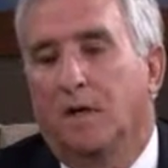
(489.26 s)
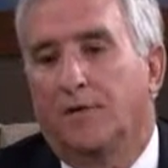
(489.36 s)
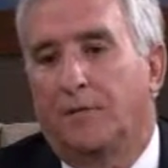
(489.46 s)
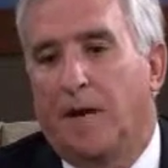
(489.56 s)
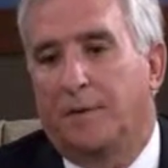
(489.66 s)

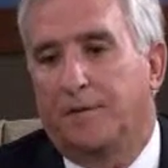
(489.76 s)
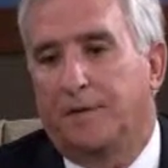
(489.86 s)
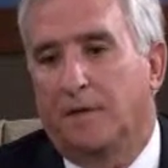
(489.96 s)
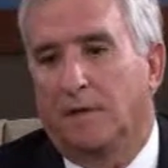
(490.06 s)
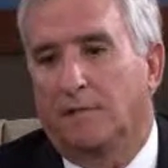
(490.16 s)

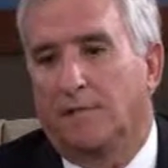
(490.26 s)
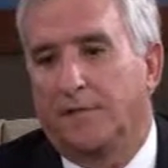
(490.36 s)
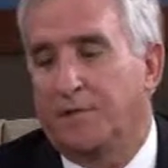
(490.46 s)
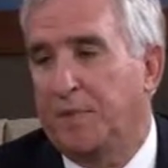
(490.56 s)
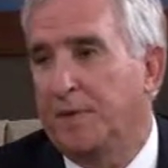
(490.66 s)
throughout
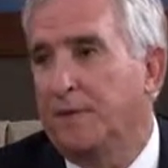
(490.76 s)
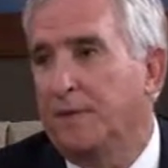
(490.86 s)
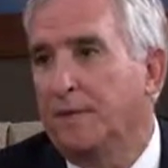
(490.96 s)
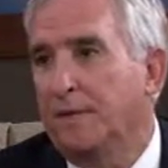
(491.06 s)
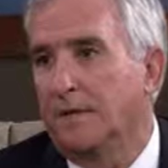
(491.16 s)
this
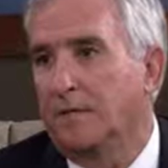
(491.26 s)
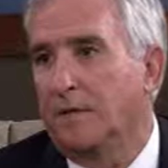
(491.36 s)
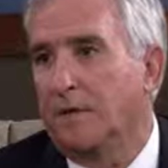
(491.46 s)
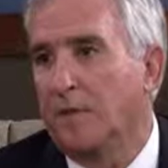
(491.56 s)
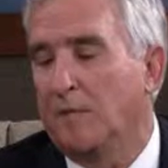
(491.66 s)
period that
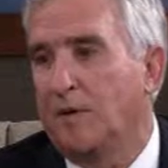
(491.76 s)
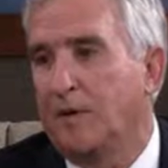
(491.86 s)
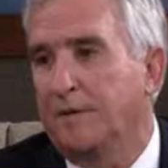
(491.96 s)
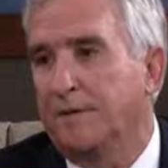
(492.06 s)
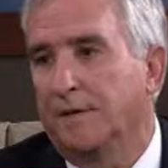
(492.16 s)
we
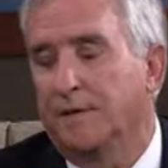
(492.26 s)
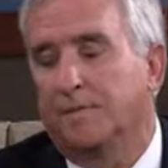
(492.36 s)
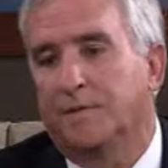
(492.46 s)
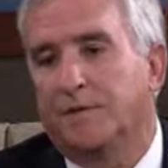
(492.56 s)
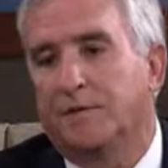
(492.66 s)
commemorate the
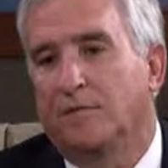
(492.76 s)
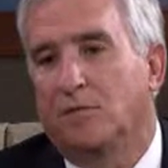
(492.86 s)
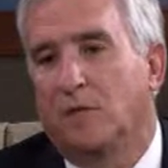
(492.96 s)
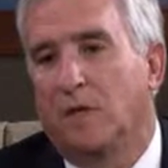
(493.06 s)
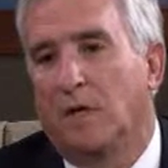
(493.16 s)
Civil
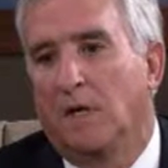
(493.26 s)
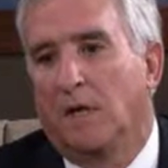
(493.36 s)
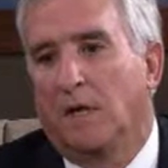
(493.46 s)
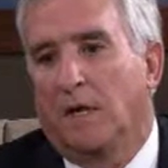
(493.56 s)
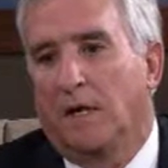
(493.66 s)
War.
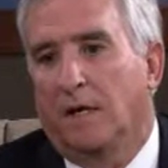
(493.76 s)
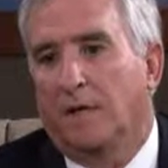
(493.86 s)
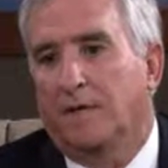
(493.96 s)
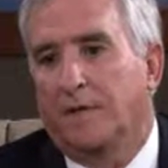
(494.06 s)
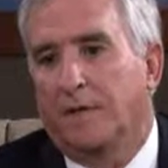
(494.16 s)

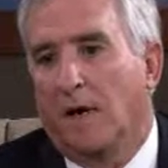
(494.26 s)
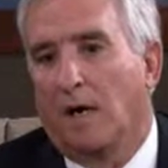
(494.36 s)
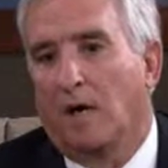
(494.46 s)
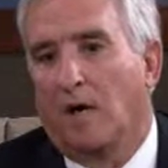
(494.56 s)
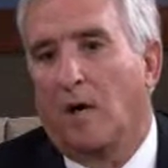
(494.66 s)
And
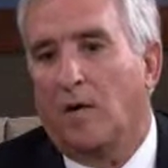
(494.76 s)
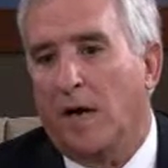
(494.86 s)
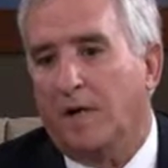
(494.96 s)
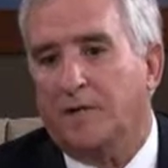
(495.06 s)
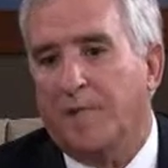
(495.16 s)
all
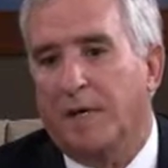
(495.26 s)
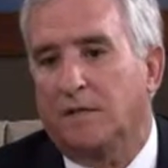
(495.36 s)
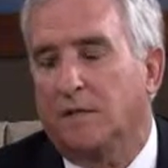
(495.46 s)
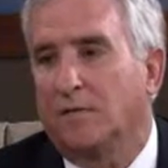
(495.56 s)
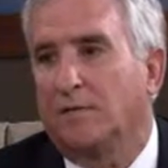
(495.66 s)

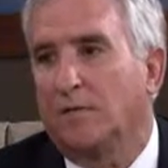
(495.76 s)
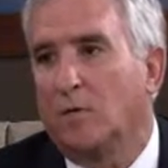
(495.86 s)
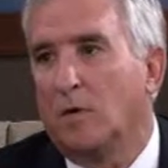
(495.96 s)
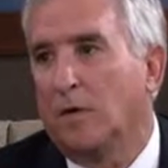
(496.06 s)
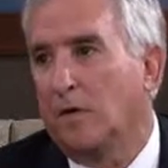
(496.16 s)
aspects of the
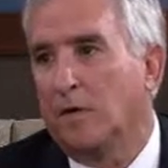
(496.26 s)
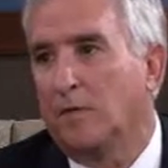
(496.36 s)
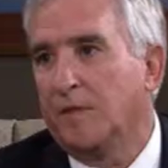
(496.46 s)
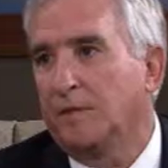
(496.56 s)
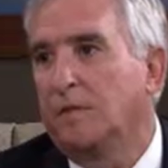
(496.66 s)
war are going
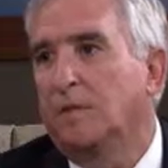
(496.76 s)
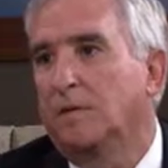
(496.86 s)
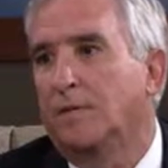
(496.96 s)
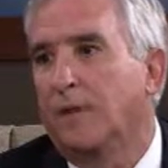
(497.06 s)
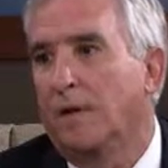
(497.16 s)
to be
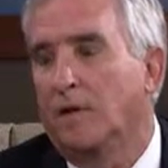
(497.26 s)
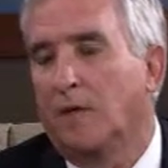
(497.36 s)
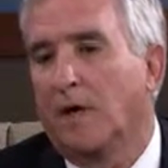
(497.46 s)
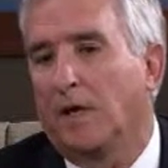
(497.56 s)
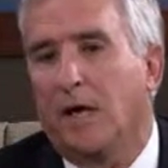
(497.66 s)
told.
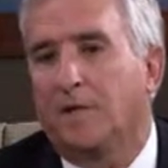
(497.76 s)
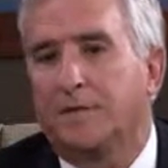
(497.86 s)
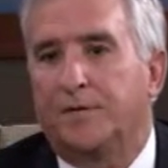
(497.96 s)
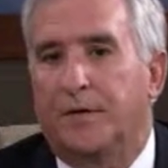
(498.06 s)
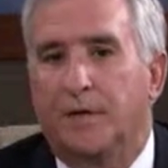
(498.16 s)
We're not
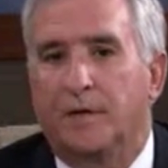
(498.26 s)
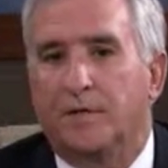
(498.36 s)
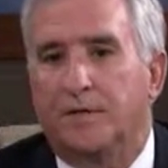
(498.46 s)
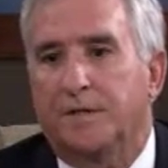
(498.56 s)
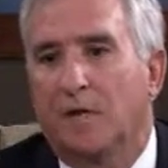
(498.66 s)
concentrating
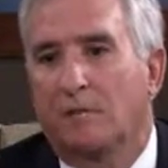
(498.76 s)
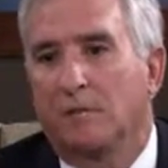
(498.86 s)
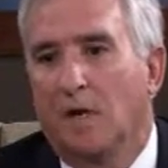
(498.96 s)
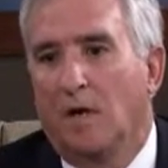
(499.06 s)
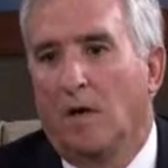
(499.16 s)
just
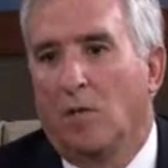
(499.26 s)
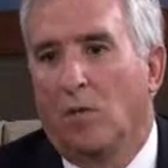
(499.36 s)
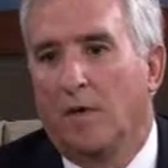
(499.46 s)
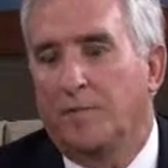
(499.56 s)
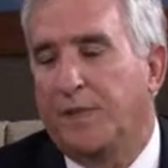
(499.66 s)
on
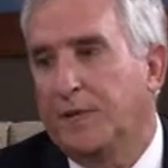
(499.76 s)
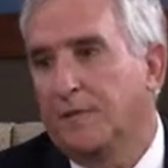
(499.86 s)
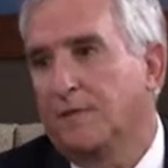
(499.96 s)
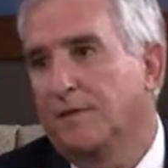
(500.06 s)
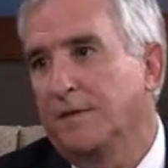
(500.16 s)
one
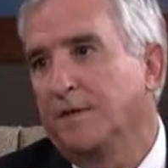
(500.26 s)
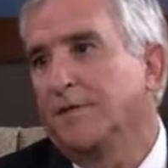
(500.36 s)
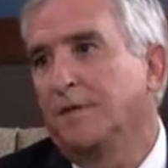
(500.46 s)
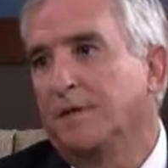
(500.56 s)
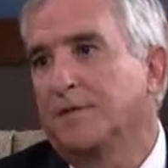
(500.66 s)
piece of the
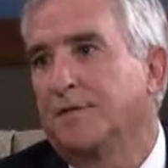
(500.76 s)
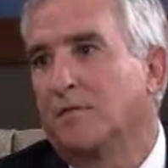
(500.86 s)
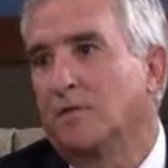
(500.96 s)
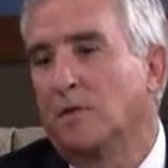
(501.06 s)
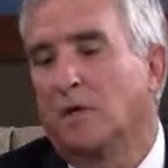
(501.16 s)
history of the
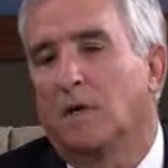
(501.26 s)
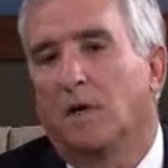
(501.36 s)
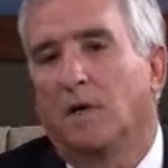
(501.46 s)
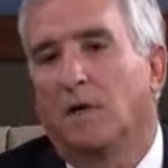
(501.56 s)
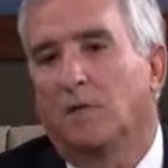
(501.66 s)
Civil
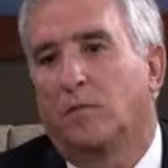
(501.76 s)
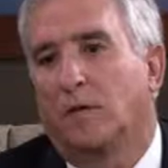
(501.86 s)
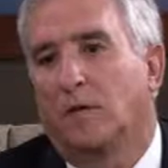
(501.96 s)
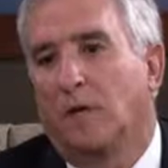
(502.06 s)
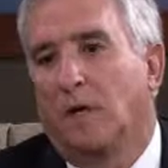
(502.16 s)

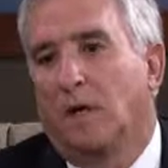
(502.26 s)
War.